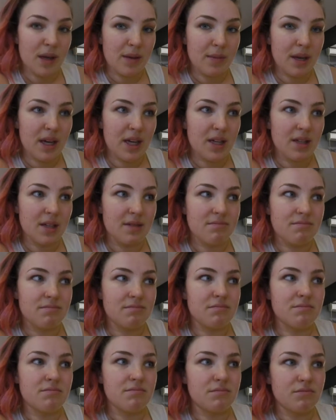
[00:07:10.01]
me.
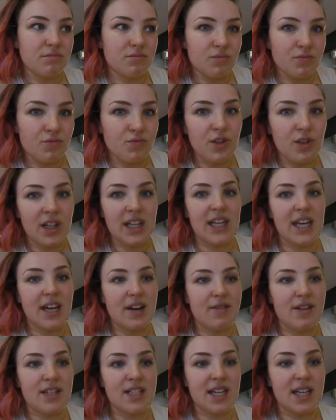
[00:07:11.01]
Really
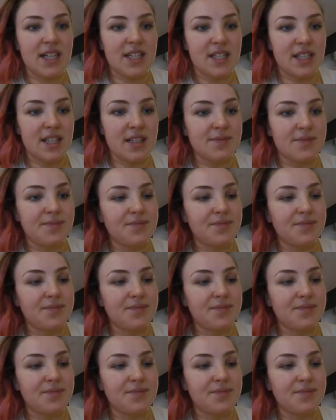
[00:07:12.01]
irritating.